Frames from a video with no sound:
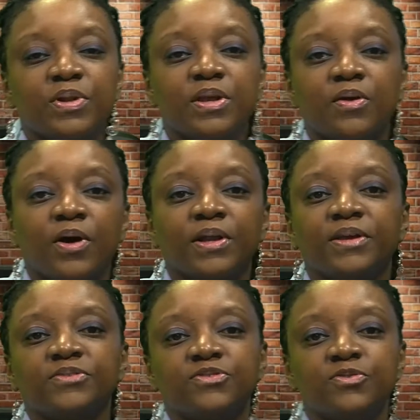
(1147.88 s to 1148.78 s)
in the
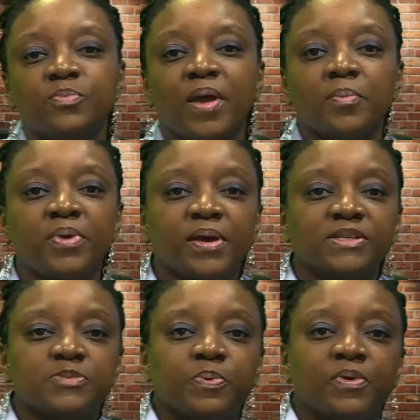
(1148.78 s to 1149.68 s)
audience who may be
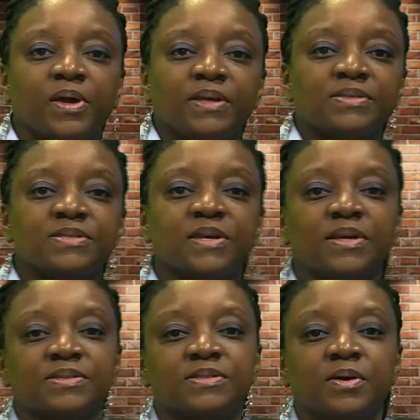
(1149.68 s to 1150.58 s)

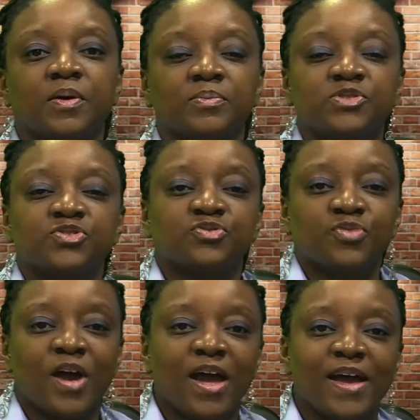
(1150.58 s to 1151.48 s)
experiencing some
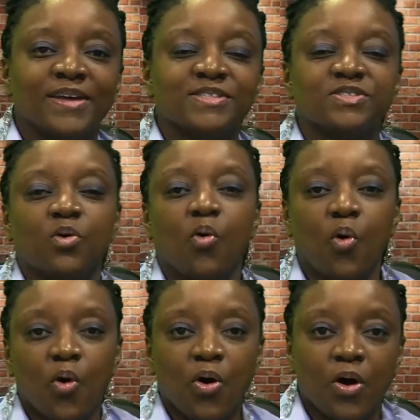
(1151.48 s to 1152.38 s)
stress,
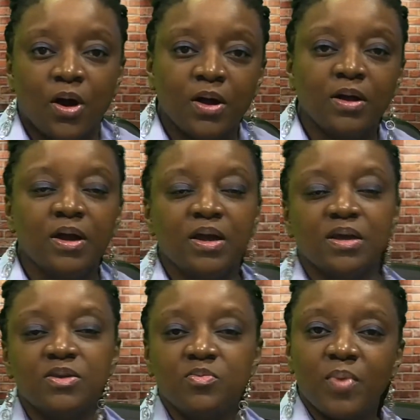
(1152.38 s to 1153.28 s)
or
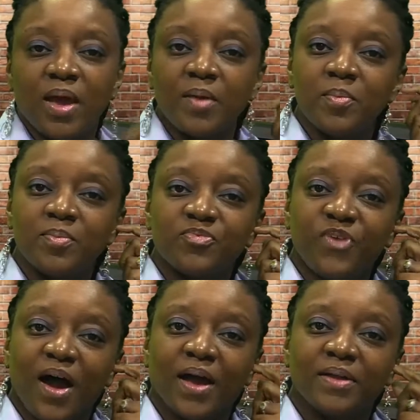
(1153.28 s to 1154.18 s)
you may
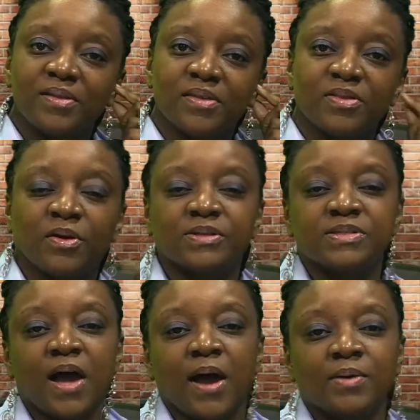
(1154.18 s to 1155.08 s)
find that there are
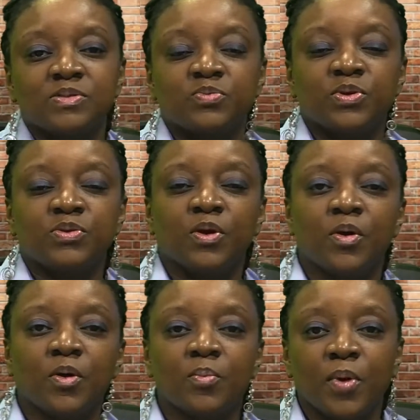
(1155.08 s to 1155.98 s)
times when
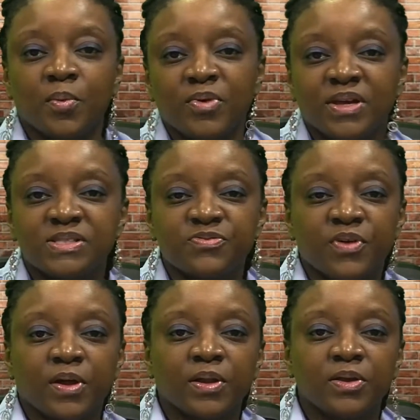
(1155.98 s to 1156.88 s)
your memory is
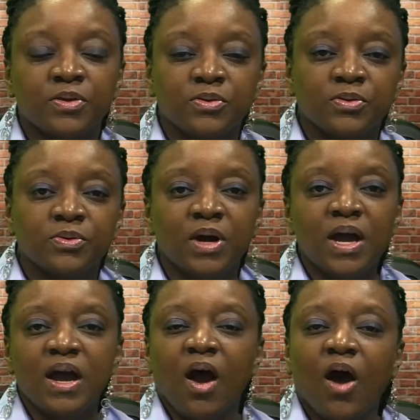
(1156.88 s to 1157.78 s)
failing you.
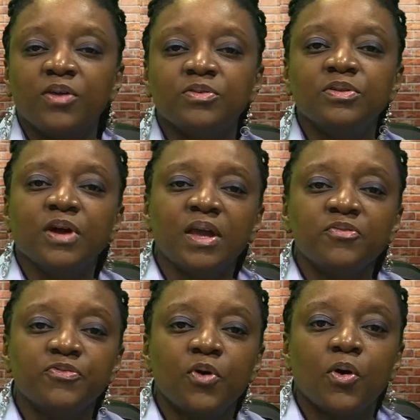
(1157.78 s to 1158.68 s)
Are you
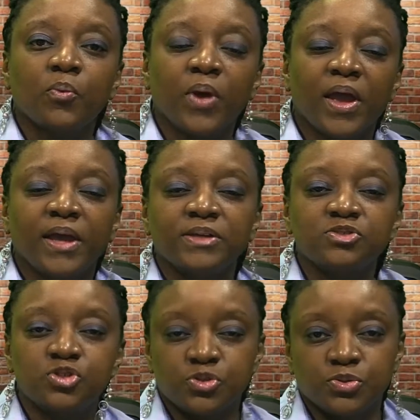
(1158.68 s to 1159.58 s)
looking for a
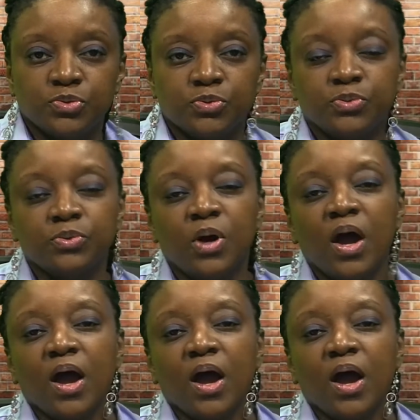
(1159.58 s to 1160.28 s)
way to